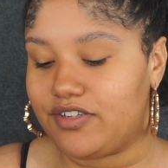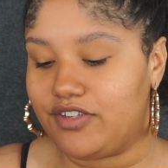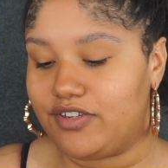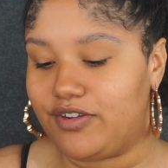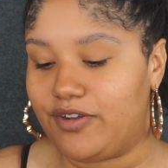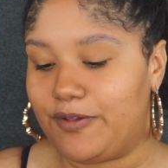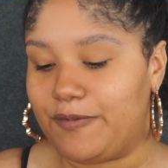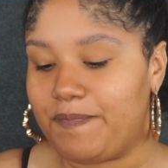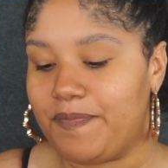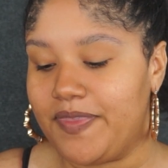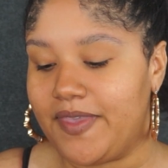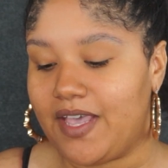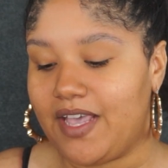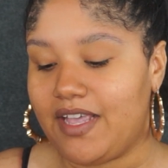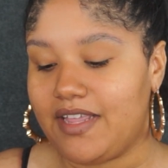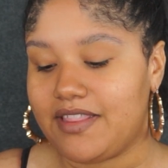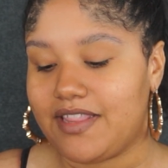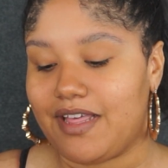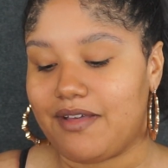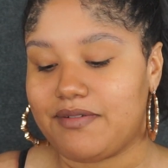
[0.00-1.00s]
You know,
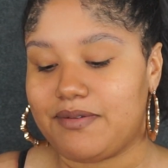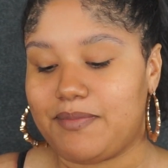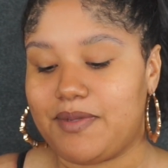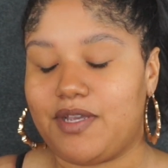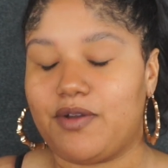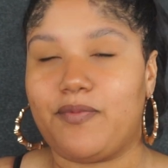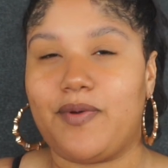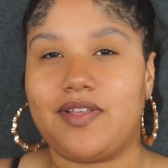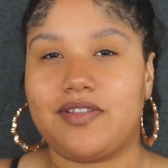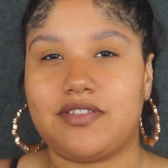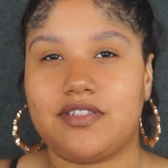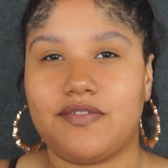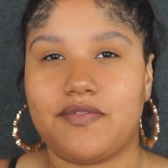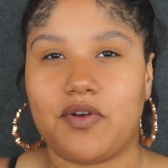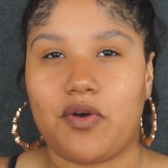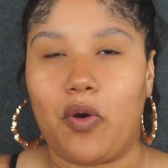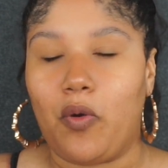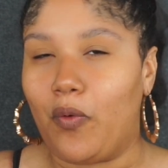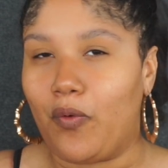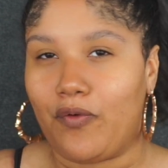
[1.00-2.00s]
that would be a waste of a
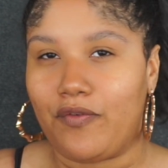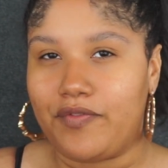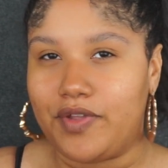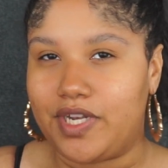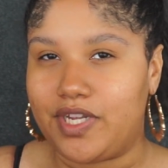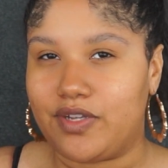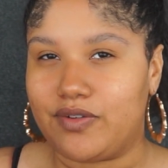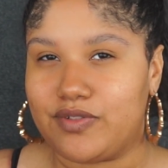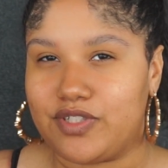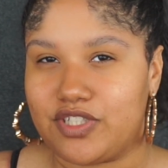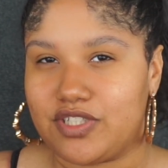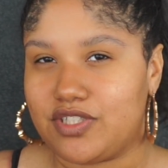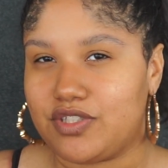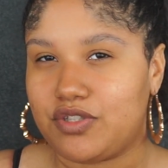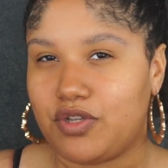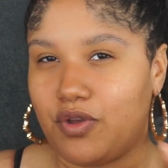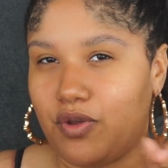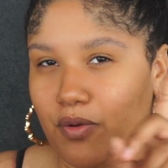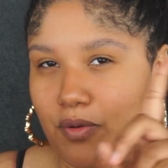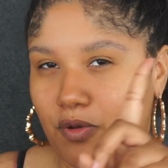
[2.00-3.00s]
whole video
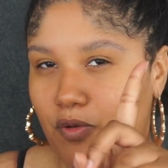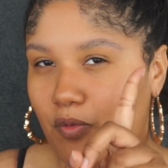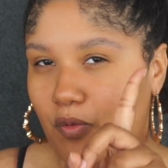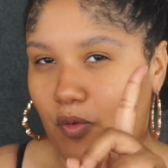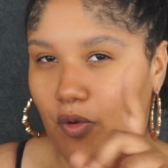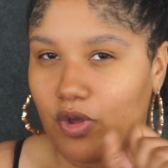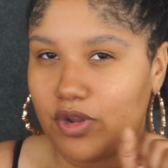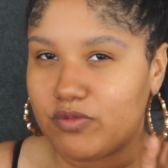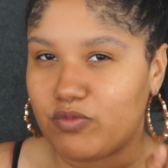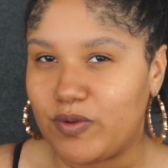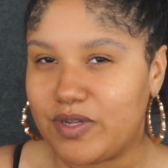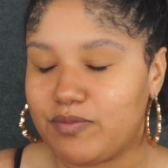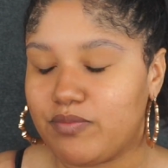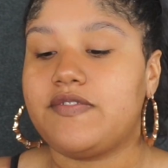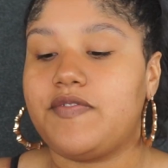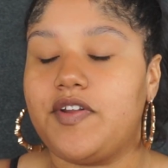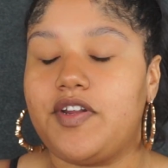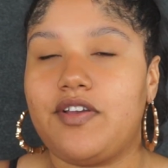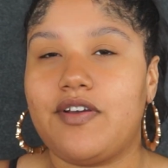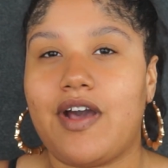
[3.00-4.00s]
just on one
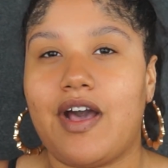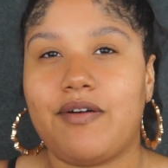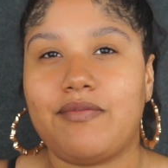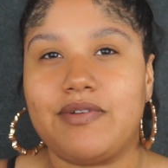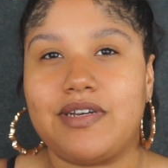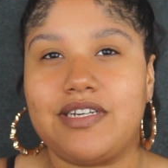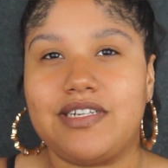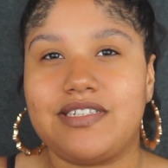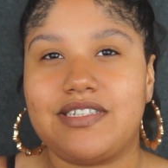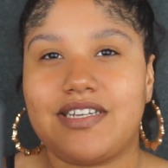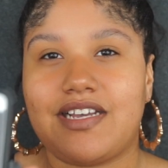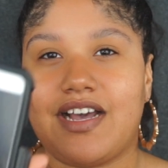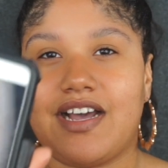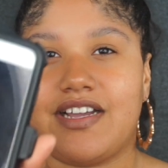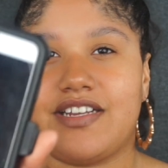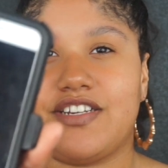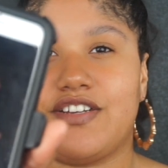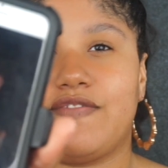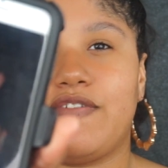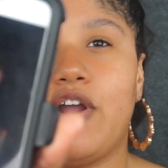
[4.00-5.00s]
video. I wanted to
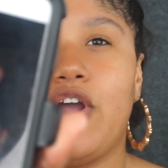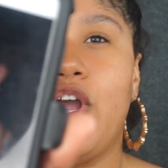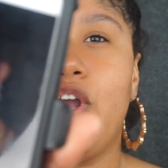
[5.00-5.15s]
kind of